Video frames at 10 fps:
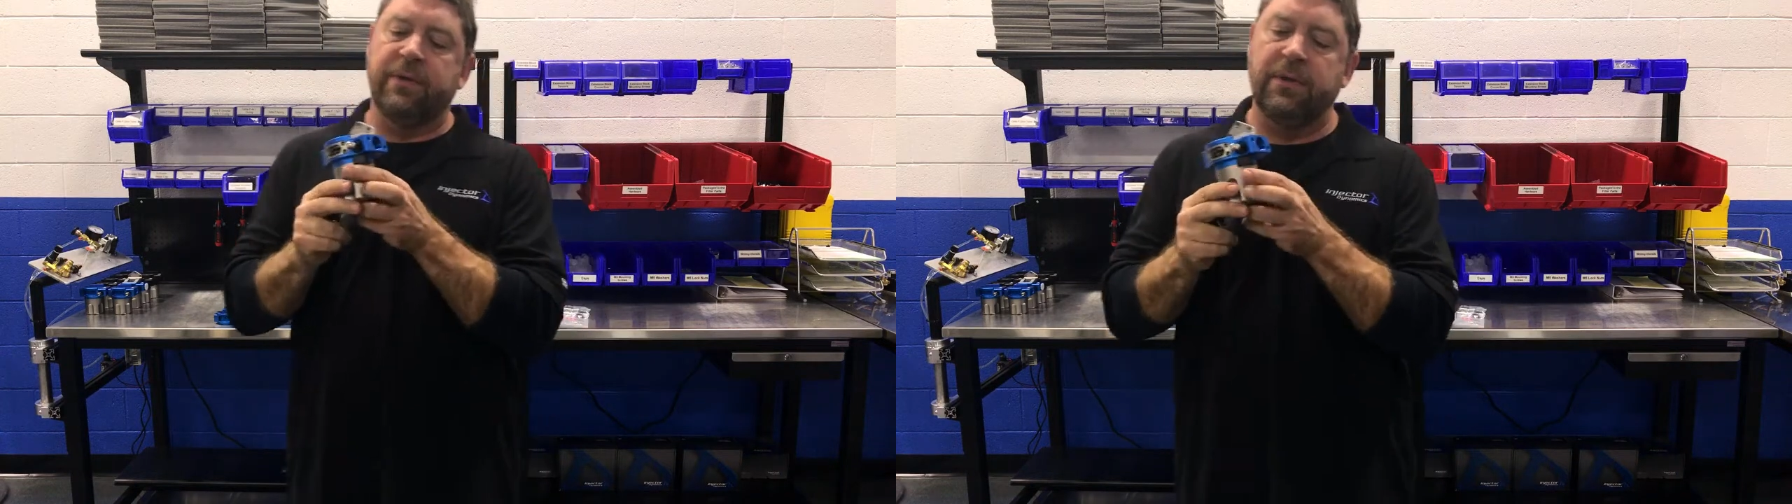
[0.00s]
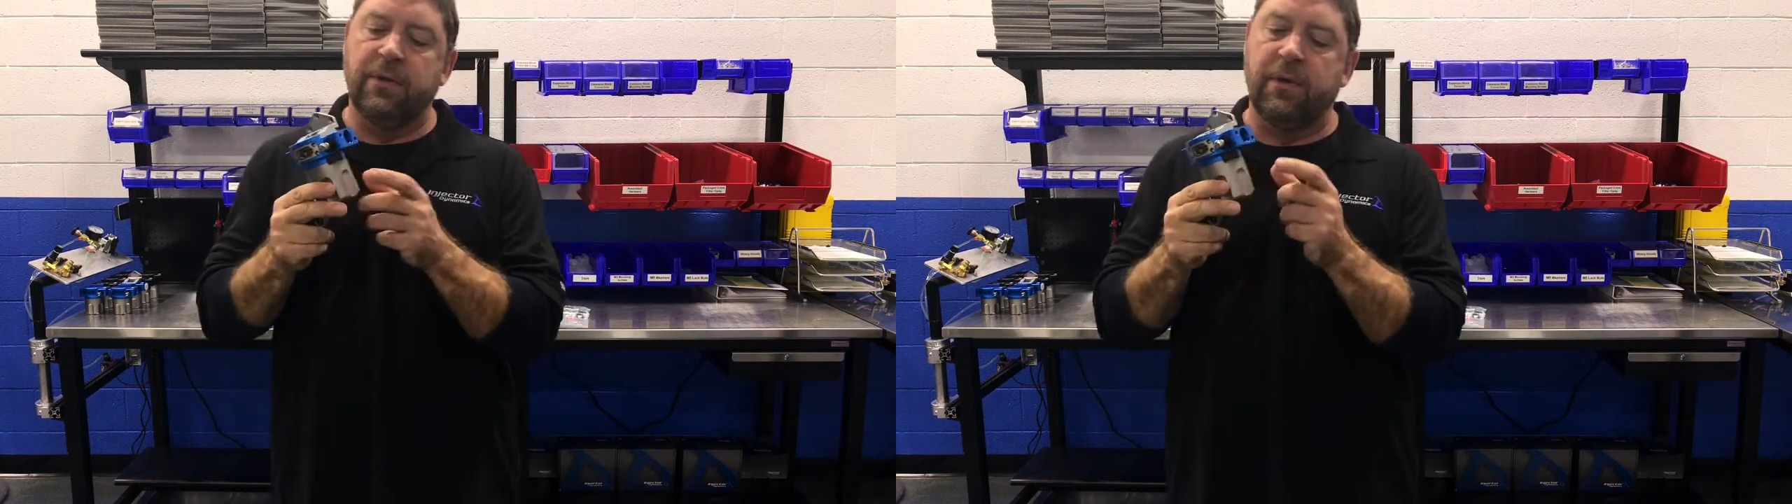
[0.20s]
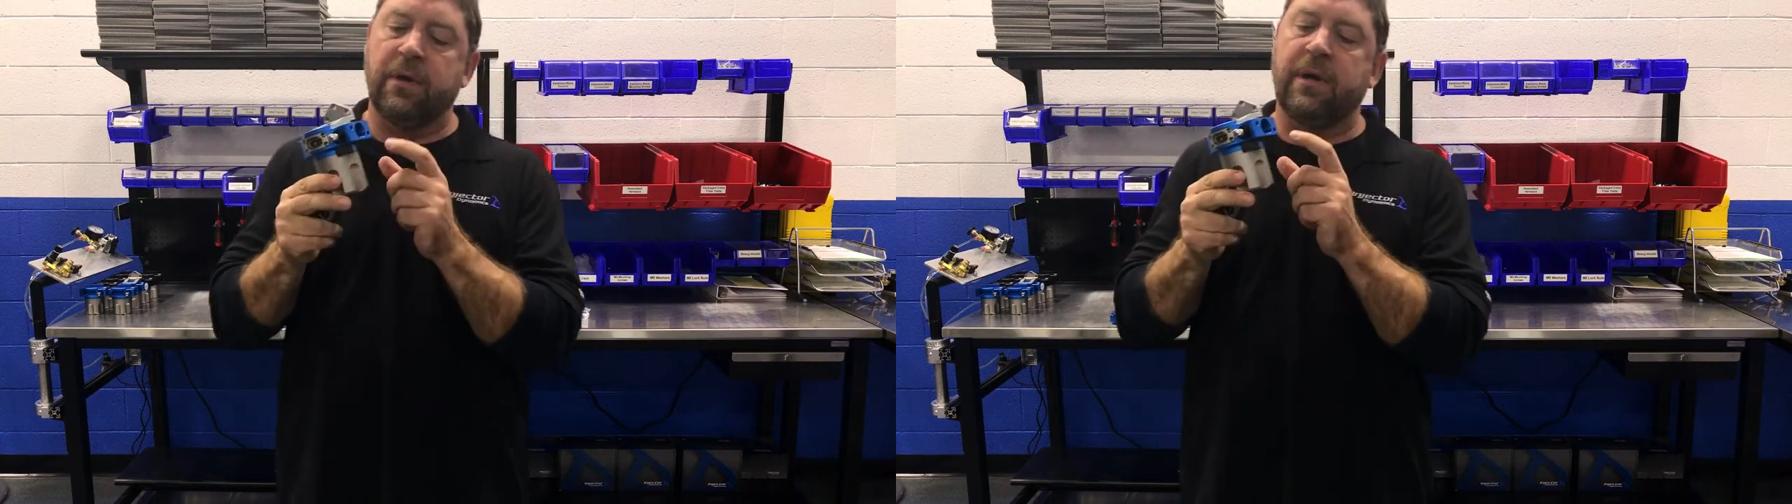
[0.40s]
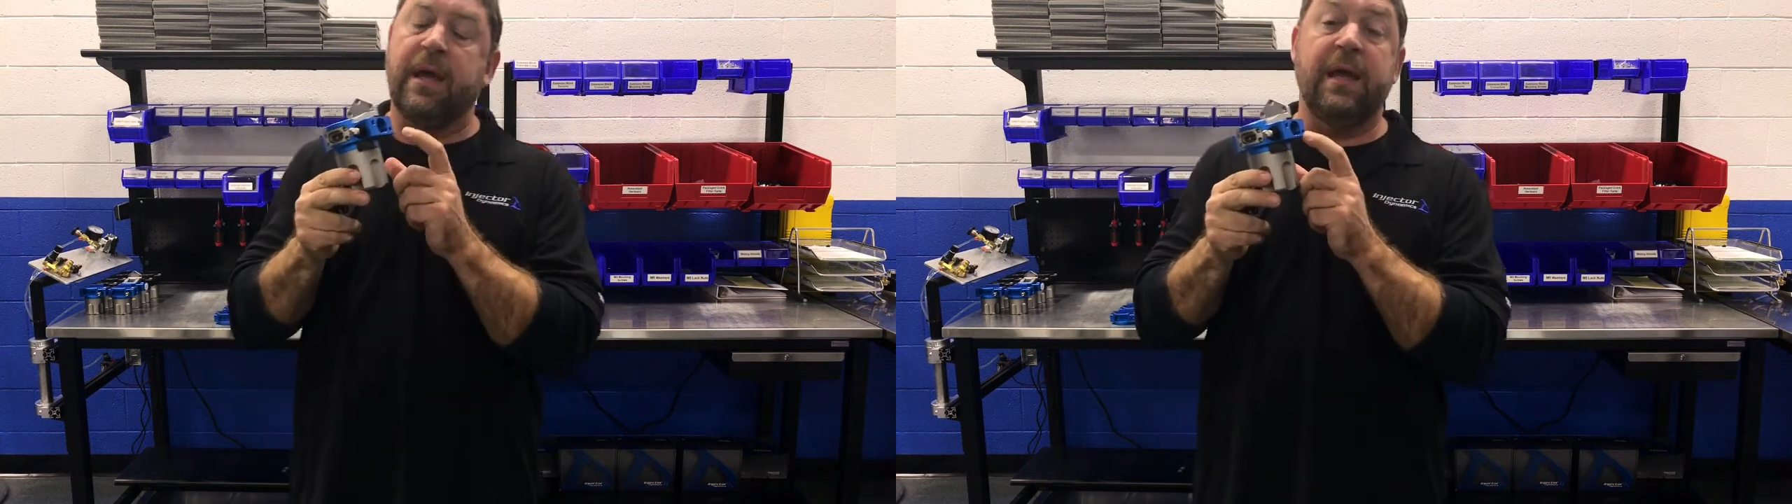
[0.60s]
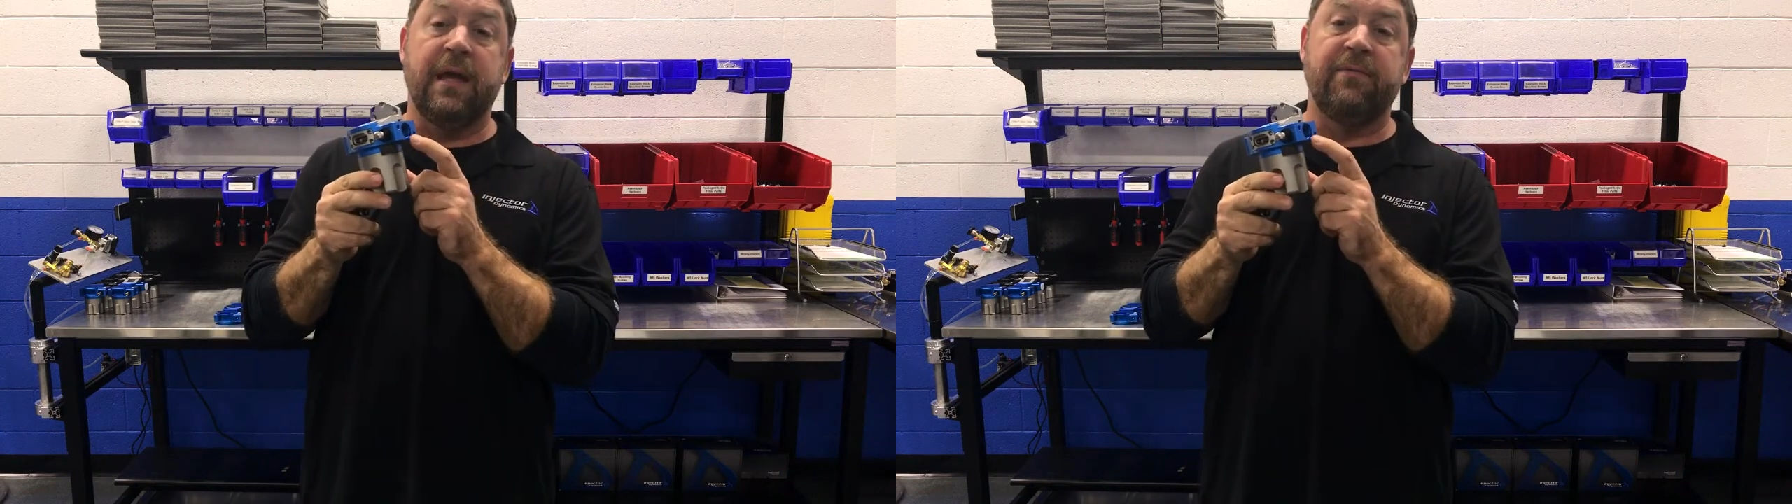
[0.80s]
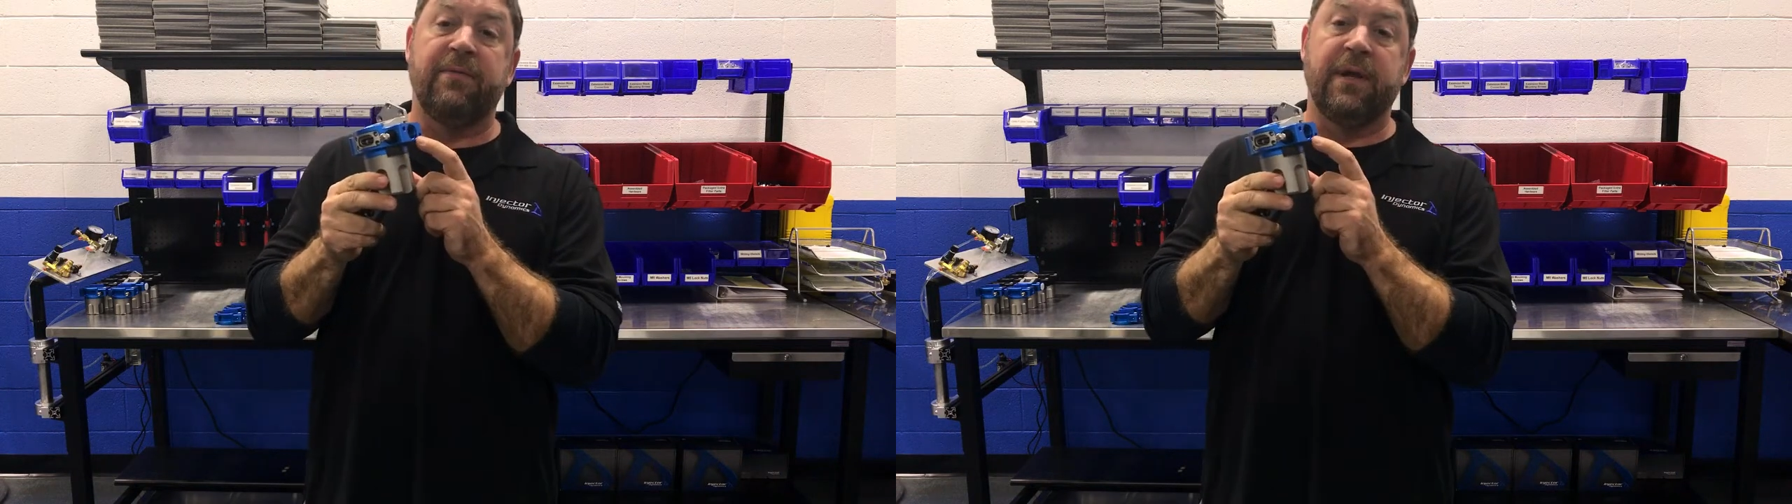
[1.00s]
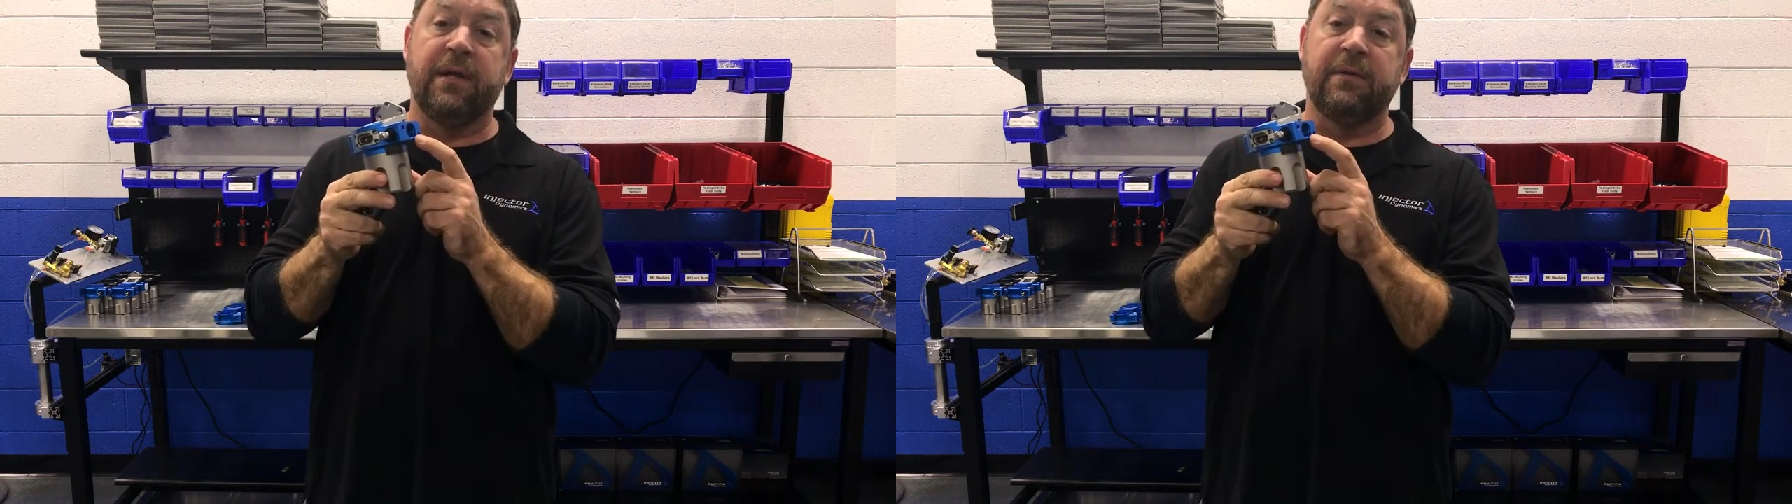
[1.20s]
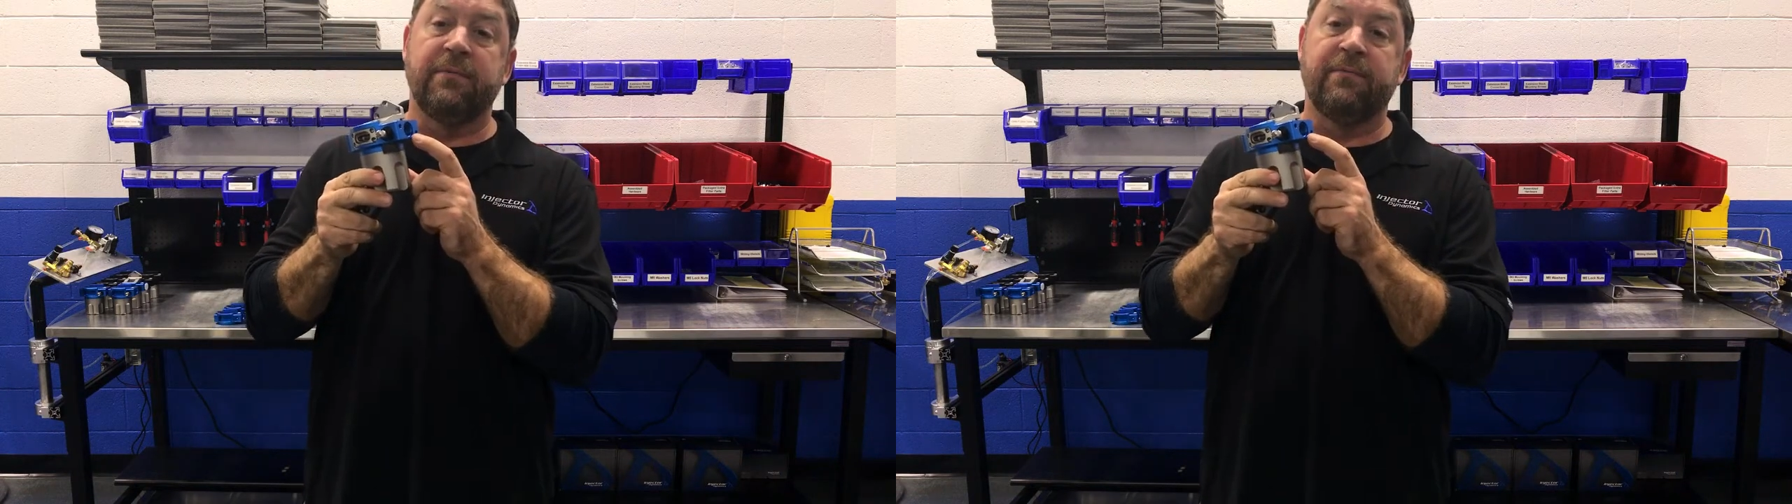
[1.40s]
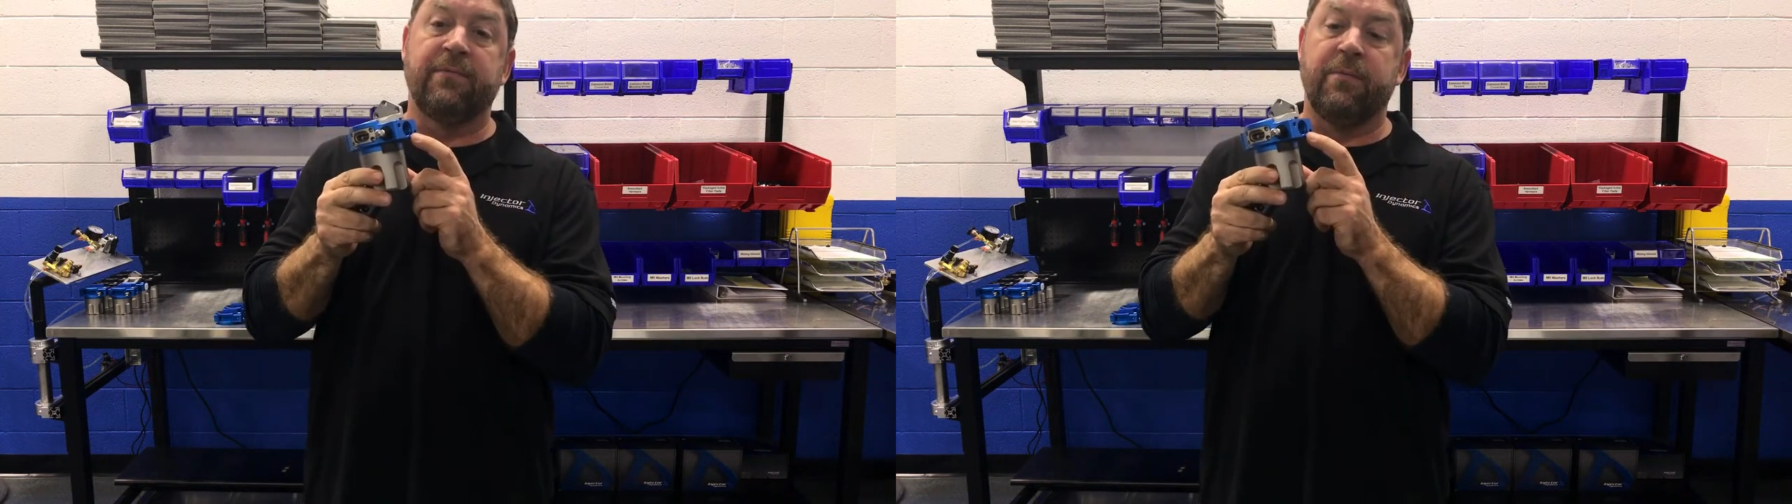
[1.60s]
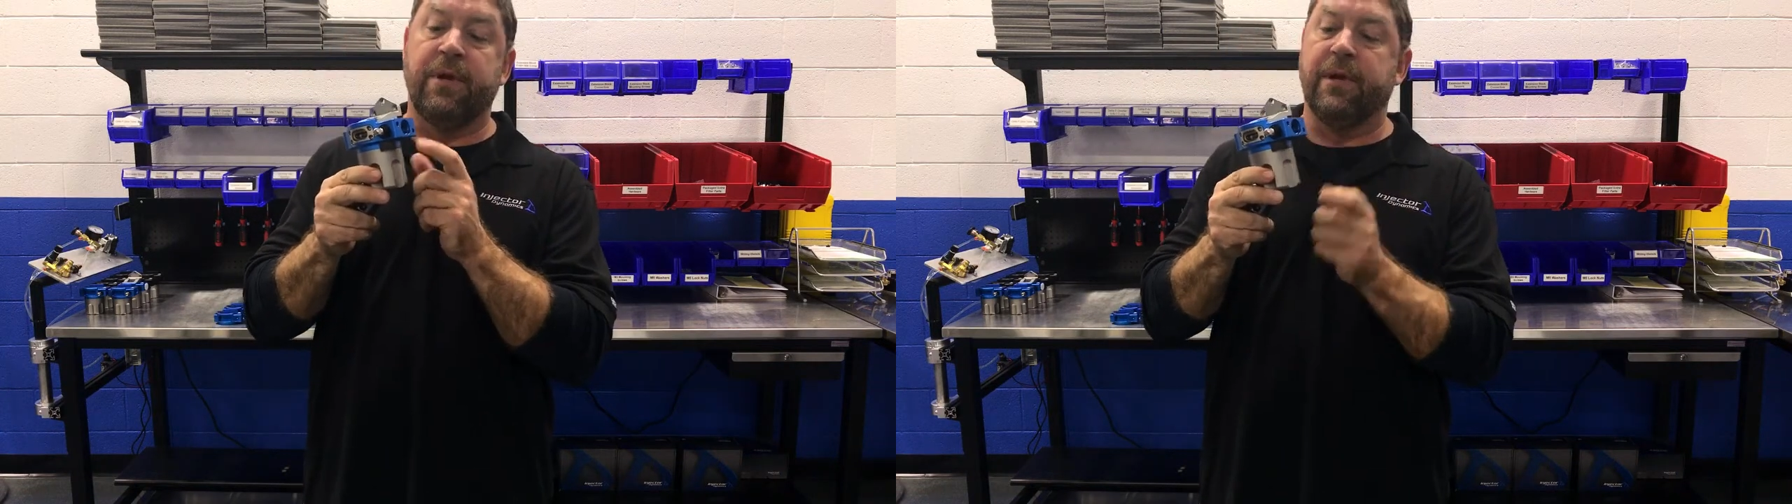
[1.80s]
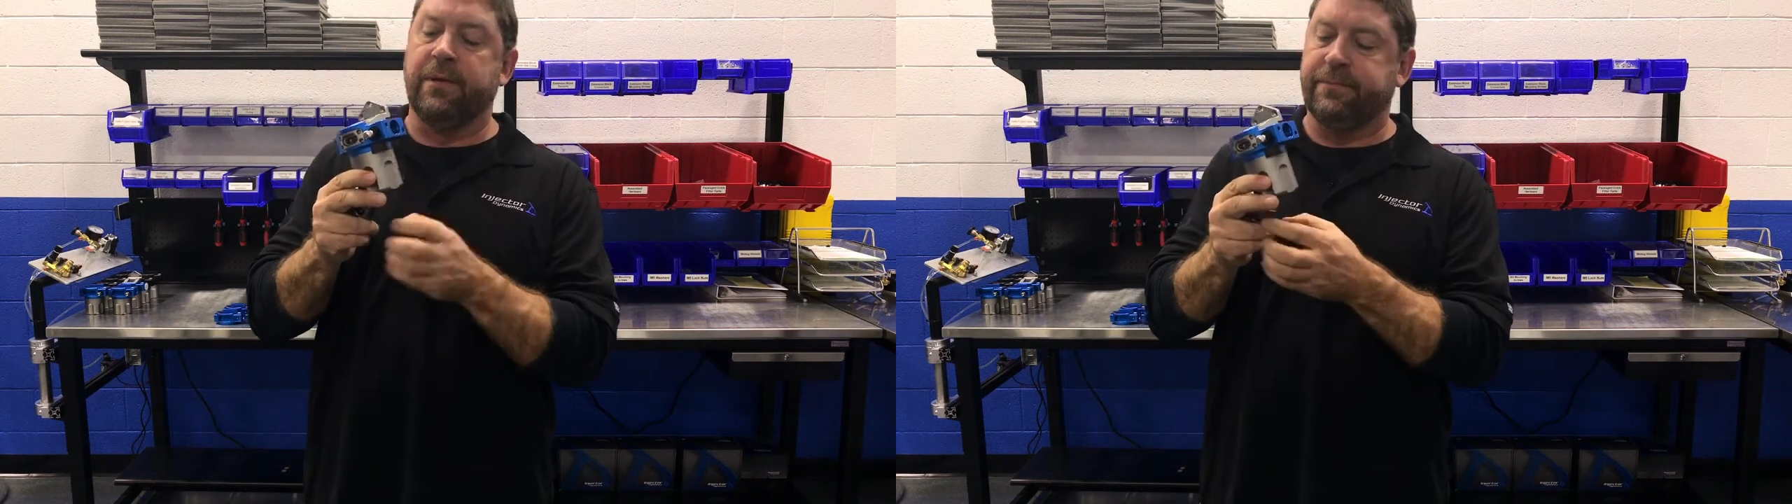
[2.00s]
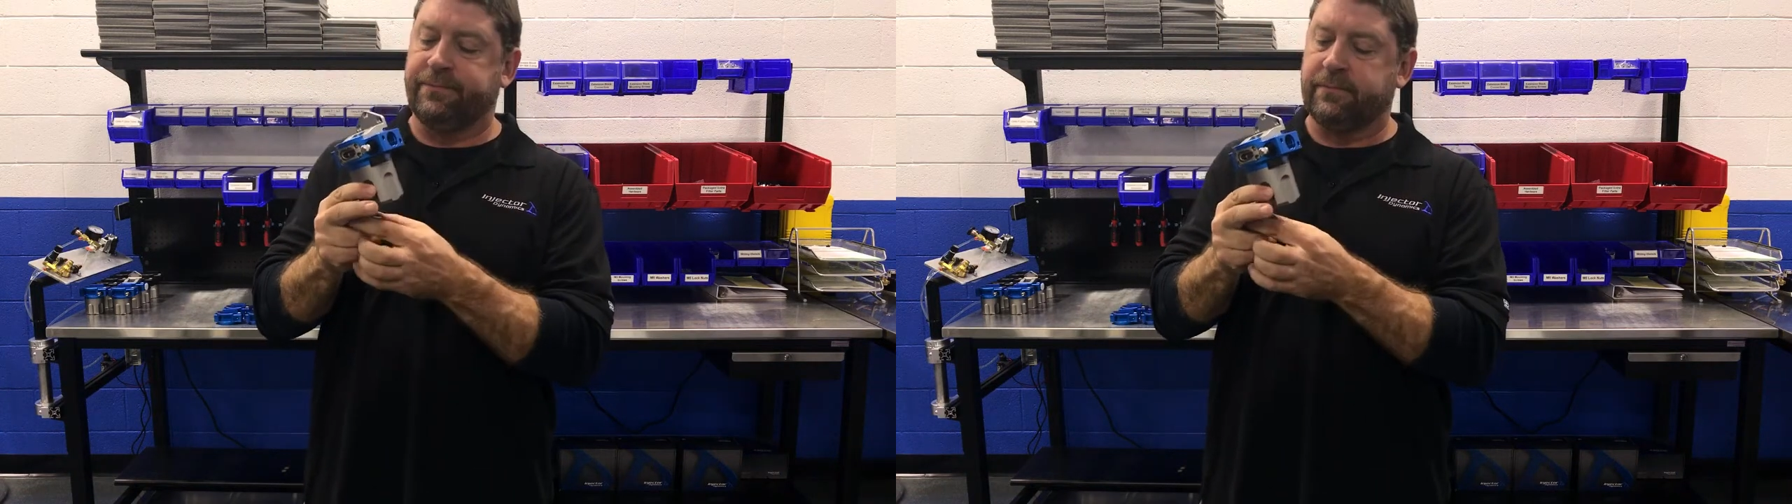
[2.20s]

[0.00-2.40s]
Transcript: your AN fitting from here.